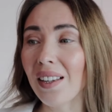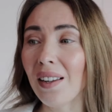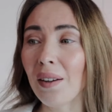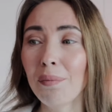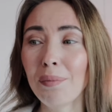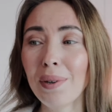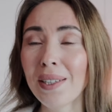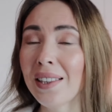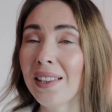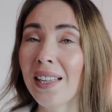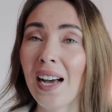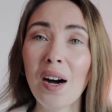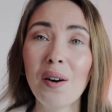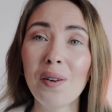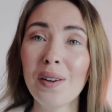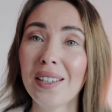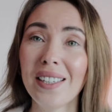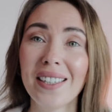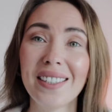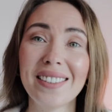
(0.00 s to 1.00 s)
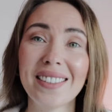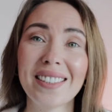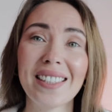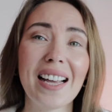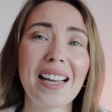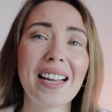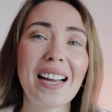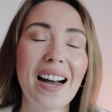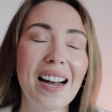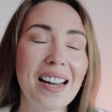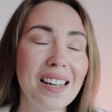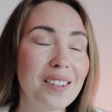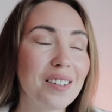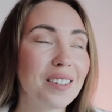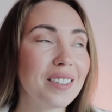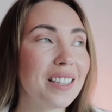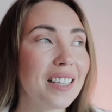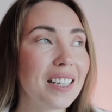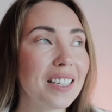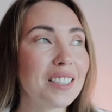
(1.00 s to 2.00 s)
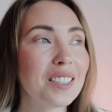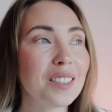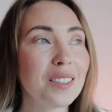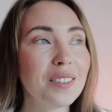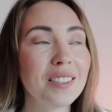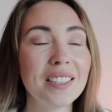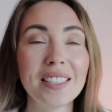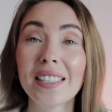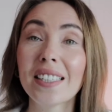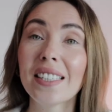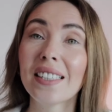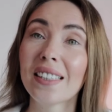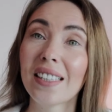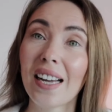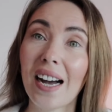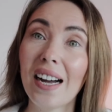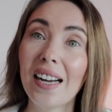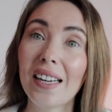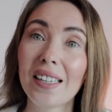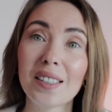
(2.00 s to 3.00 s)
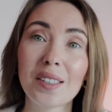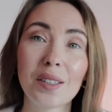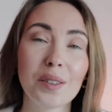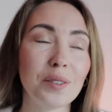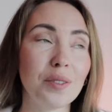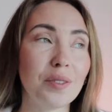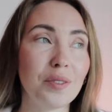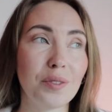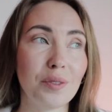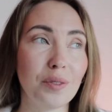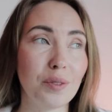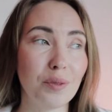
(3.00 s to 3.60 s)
But now it's like I got like so sick and tired of